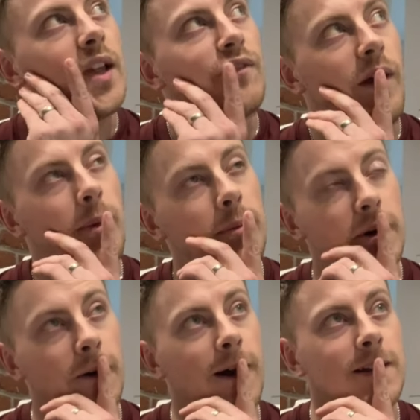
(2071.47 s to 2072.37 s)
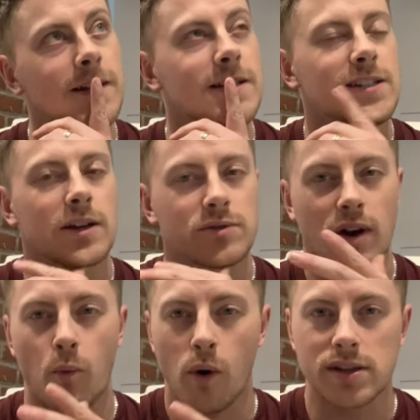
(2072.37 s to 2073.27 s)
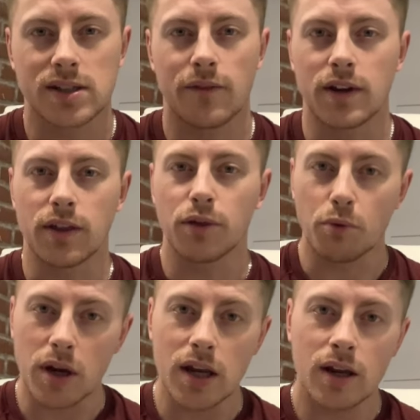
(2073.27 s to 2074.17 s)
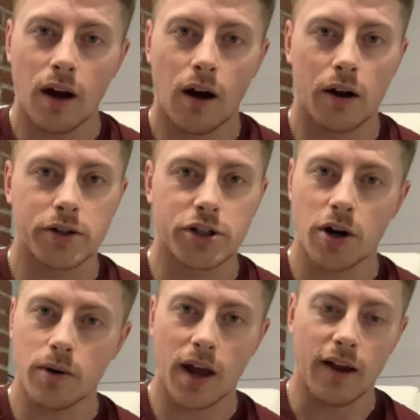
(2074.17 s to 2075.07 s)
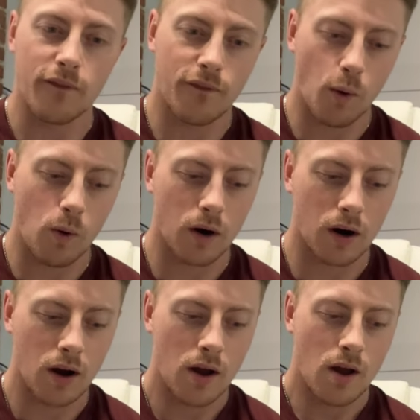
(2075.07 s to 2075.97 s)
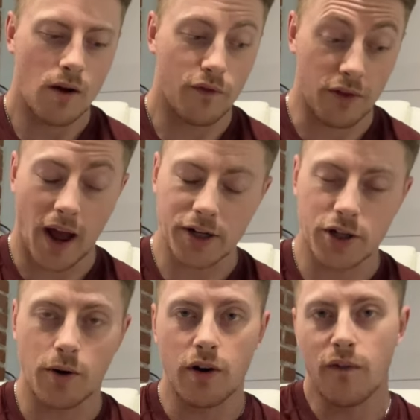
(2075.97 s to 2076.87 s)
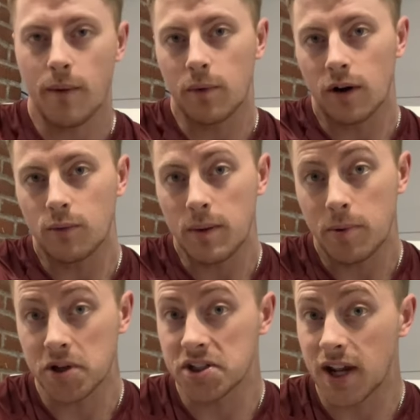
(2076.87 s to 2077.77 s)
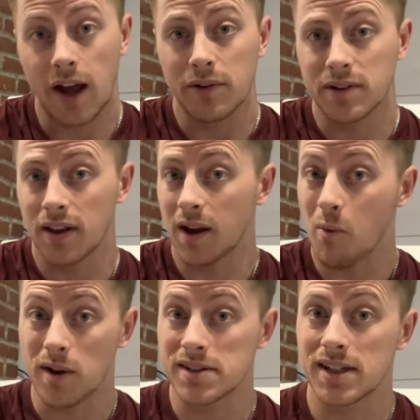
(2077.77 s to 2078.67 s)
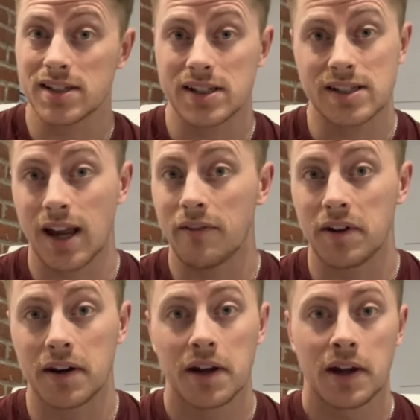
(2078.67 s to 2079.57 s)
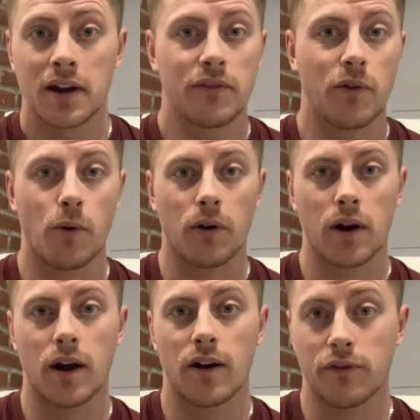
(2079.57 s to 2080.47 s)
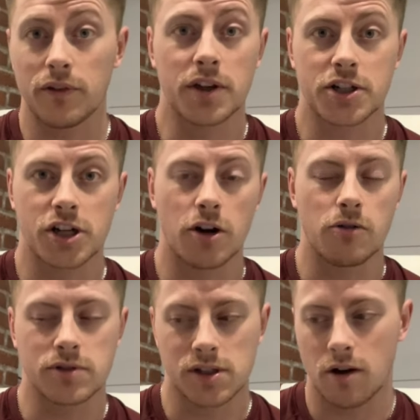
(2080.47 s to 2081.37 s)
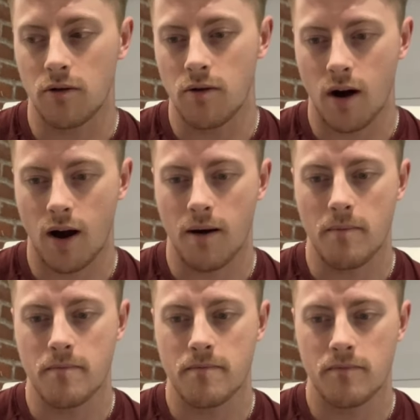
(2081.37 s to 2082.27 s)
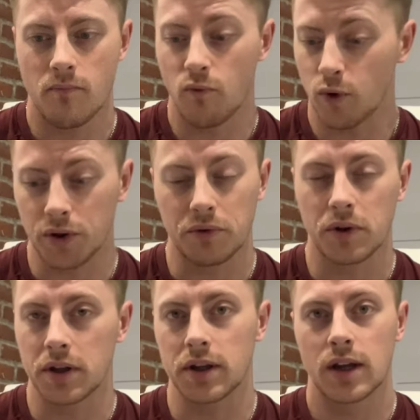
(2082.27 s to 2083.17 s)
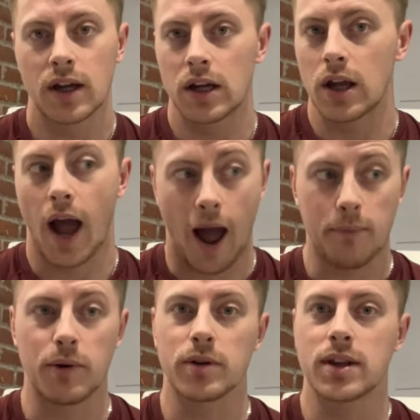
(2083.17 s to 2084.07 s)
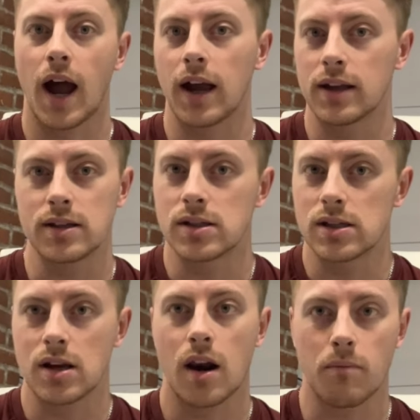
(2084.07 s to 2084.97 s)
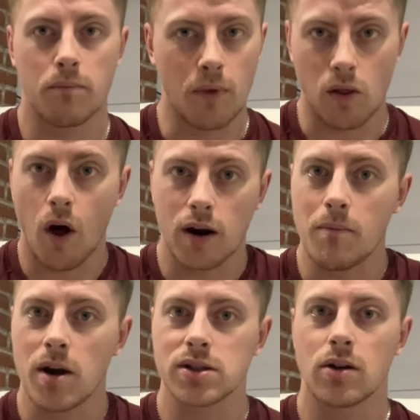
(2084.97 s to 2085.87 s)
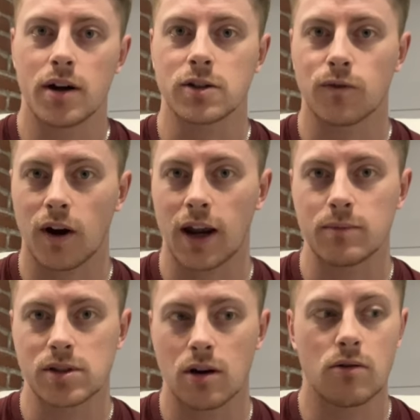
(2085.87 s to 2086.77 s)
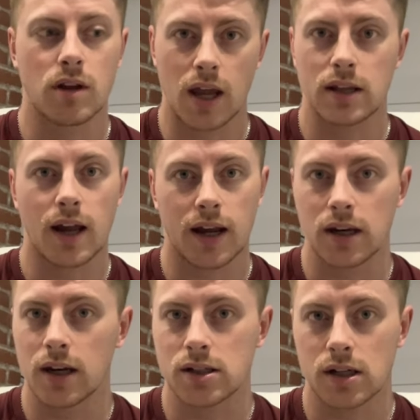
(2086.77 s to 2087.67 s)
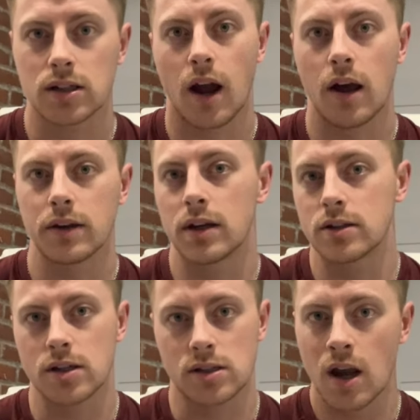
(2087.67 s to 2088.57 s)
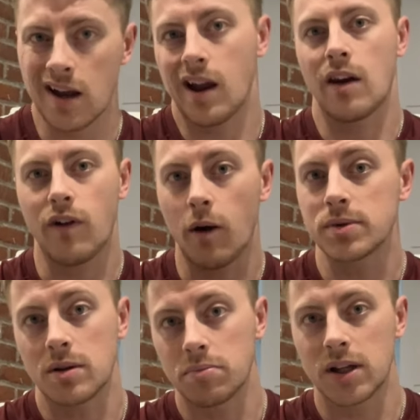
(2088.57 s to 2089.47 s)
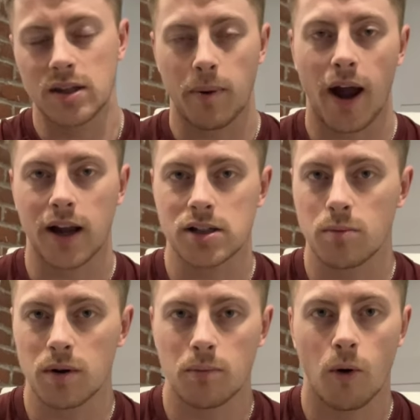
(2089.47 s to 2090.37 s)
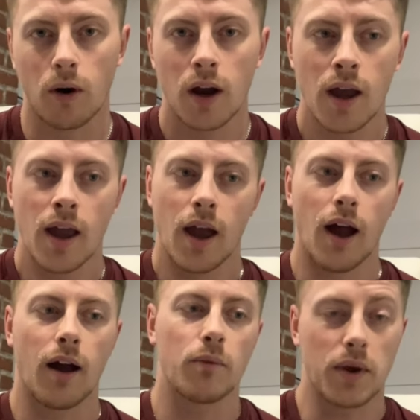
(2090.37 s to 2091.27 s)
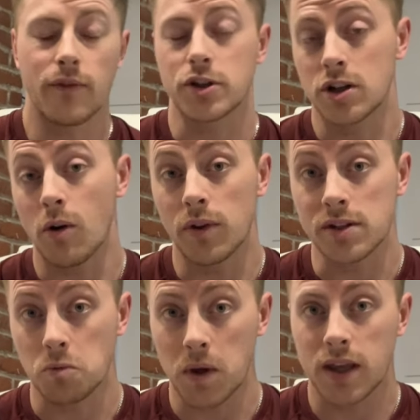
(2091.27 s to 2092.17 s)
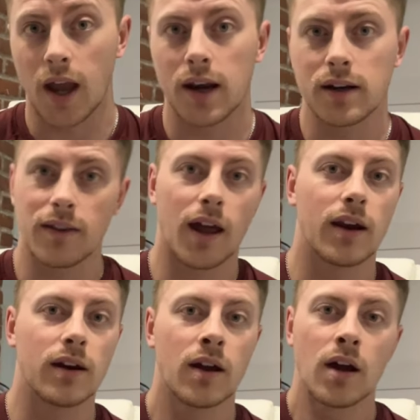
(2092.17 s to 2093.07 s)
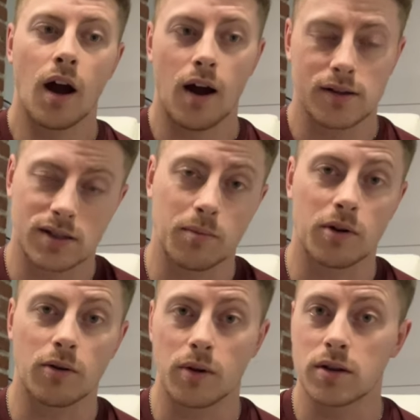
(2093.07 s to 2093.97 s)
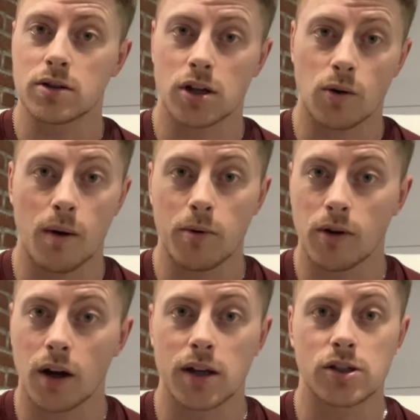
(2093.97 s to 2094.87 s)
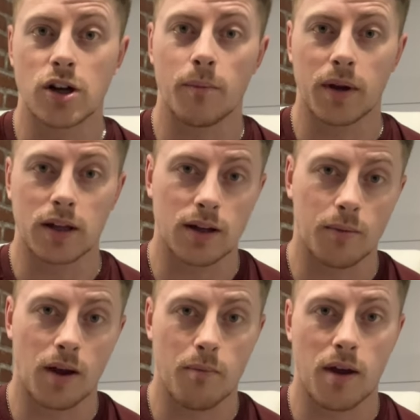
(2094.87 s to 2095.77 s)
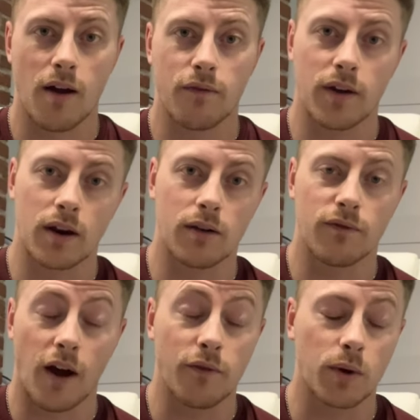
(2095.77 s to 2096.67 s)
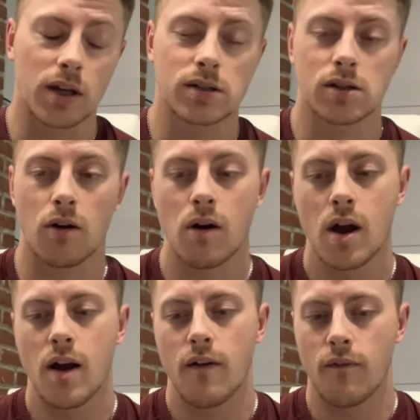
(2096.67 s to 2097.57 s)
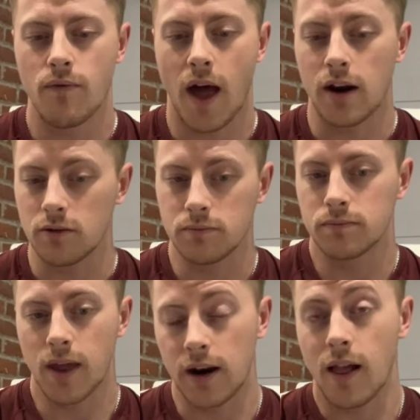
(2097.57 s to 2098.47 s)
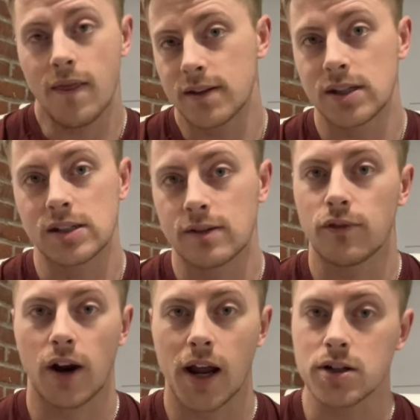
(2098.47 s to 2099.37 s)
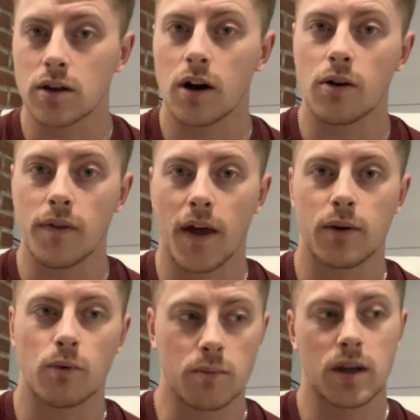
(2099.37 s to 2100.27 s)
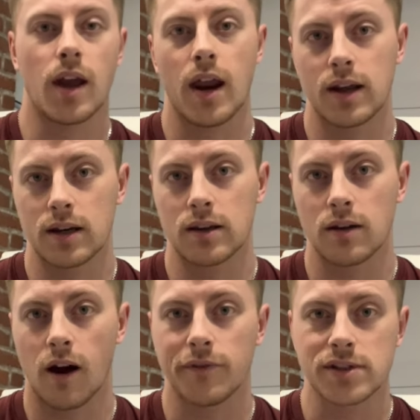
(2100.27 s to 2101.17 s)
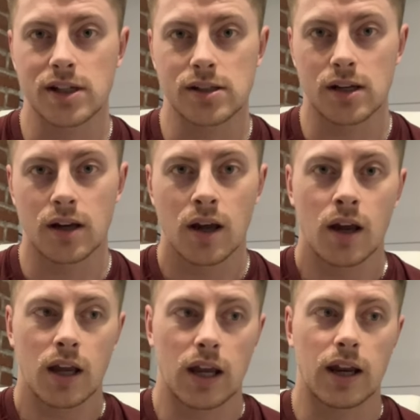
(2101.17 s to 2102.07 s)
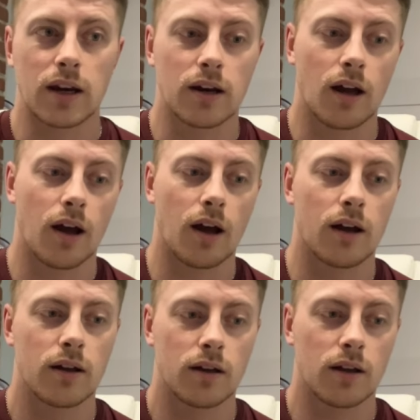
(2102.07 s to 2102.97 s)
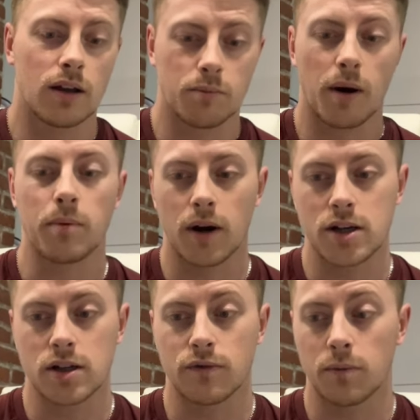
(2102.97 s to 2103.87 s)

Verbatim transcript: if I remember correctly, he said he was around 173 on show day for for that show in November, and we pushed down to like 167 for uh, for this show. So, um, really, really happy with that. He's he's got a, a lot of muscle on his frame, so getting that conditioning dialed in just kind of helps complete the package a bit more. Um, we have a show this weekend, and then uh, similar with Chikwebuka, he's jumping in WNBF in five weeks. So that'll that'll end the season for Angelo, and then we'll be heading into the off season in uh, in preparation for